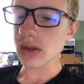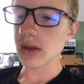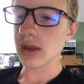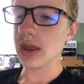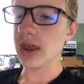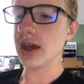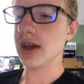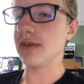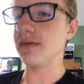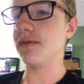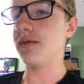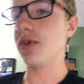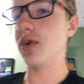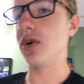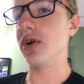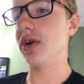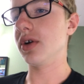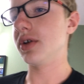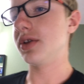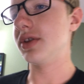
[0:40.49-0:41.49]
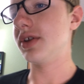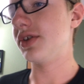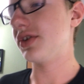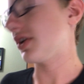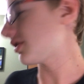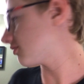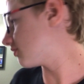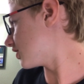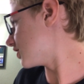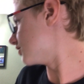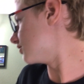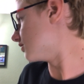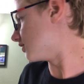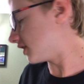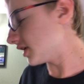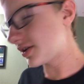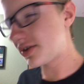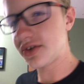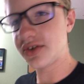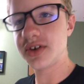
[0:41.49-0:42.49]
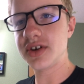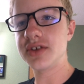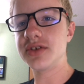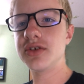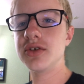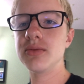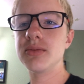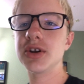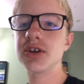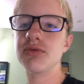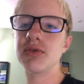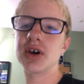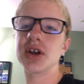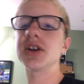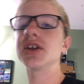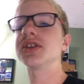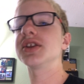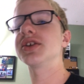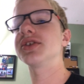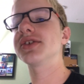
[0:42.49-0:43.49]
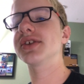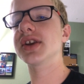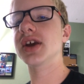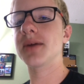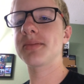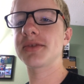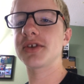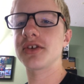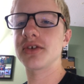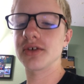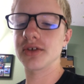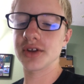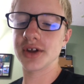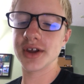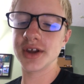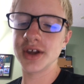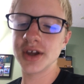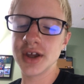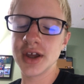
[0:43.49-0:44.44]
And for this other one, I just did a 2-minute one and then stopped it early.